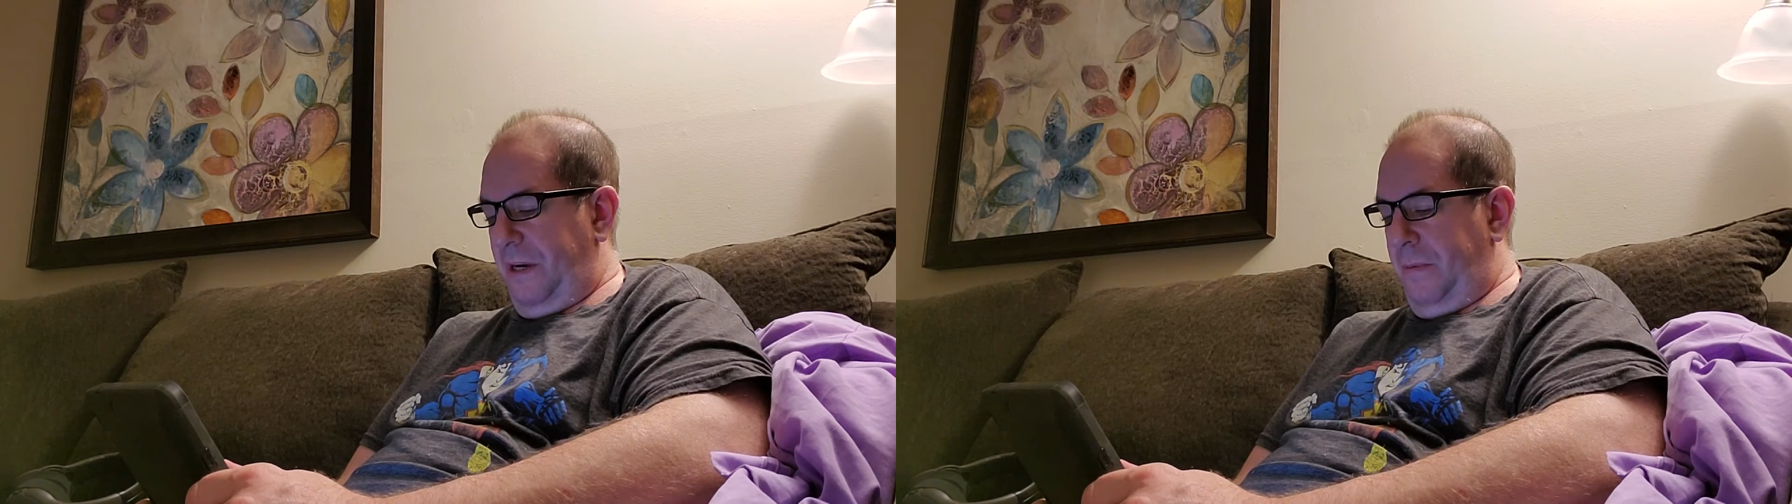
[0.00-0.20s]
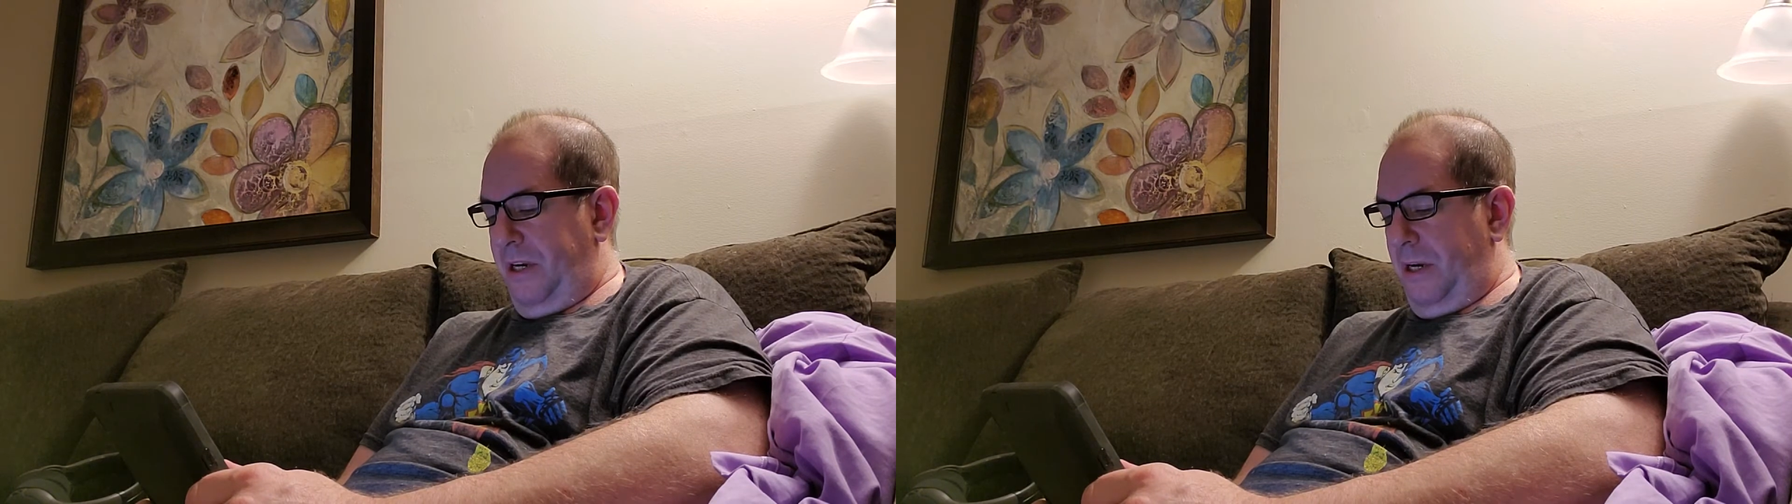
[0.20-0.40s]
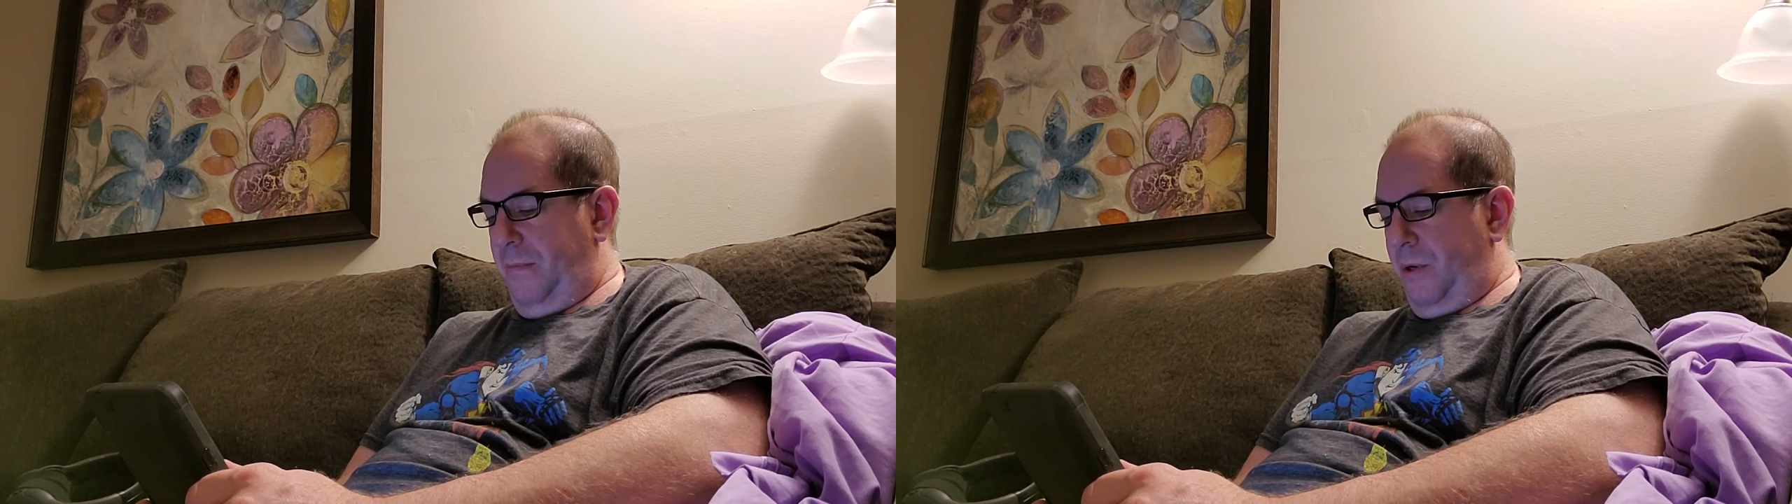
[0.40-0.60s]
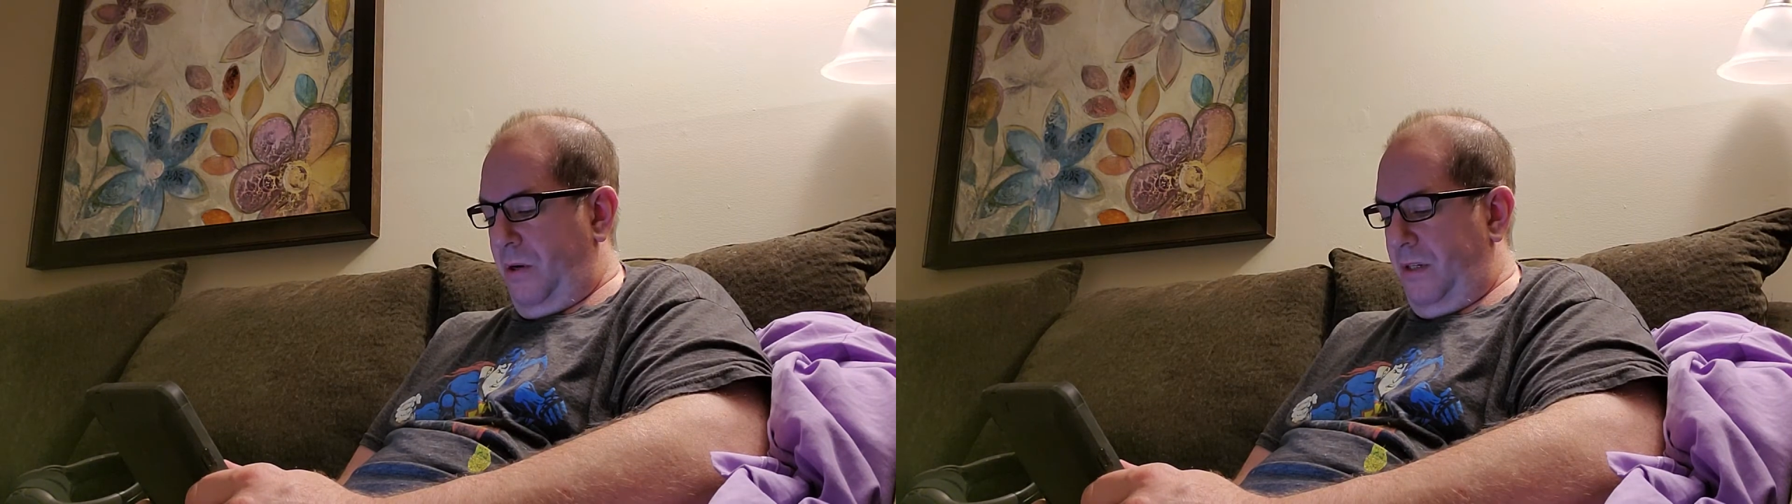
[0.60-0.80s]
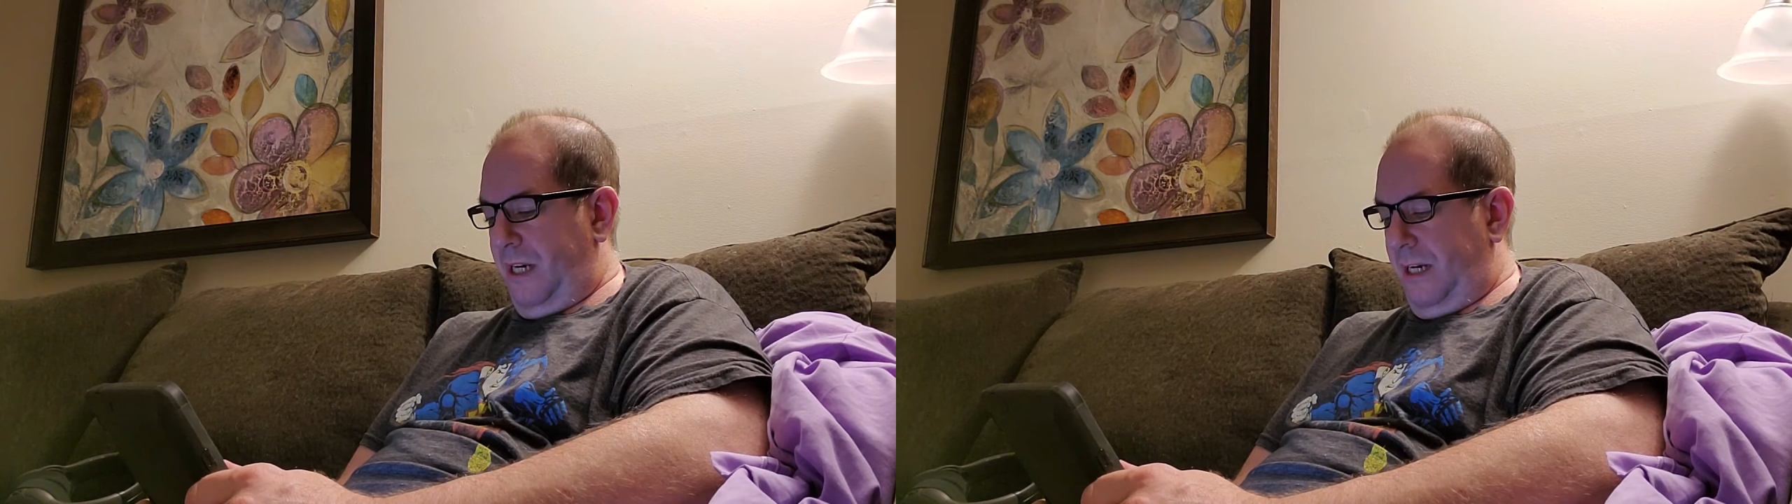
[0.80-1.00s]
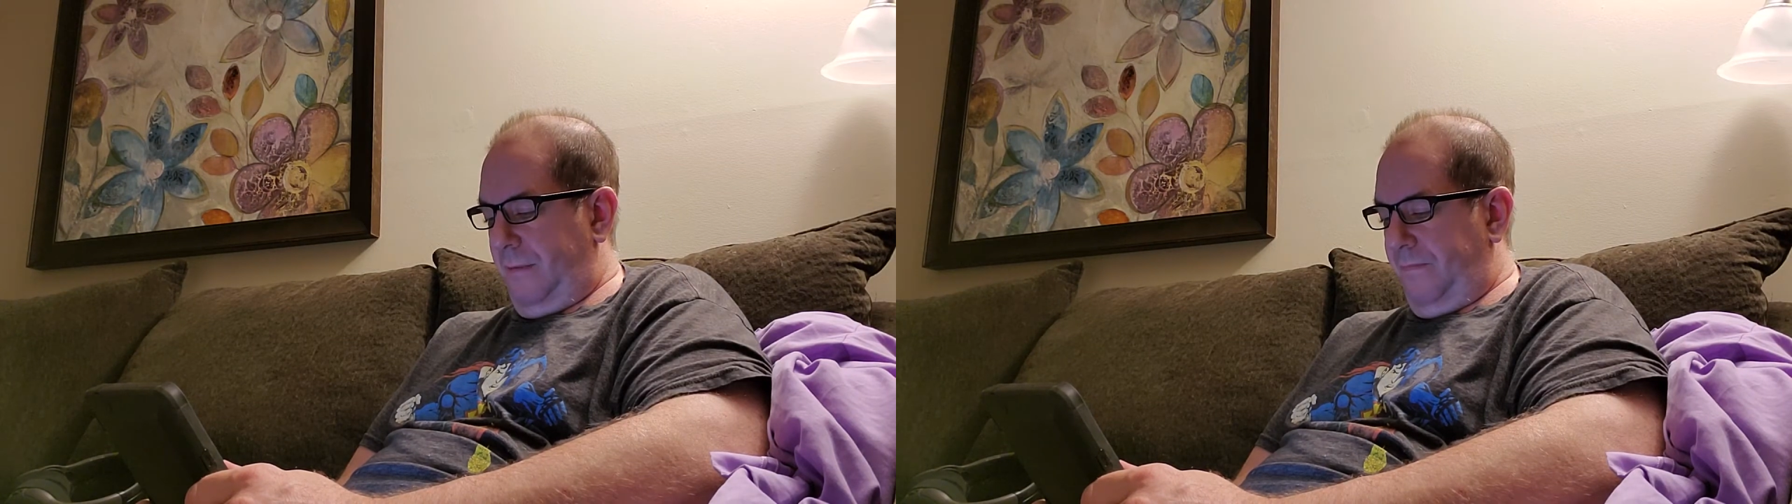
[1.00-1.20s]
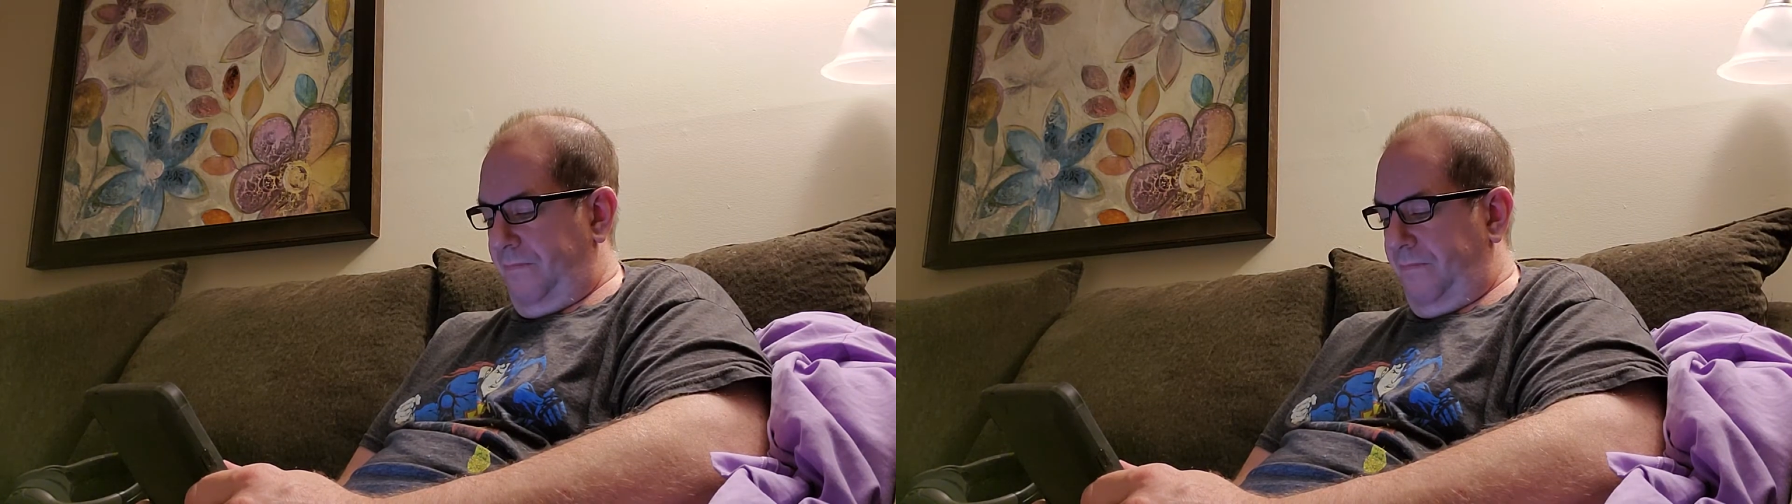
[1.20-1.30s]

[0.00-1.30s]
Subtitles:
had been up all night.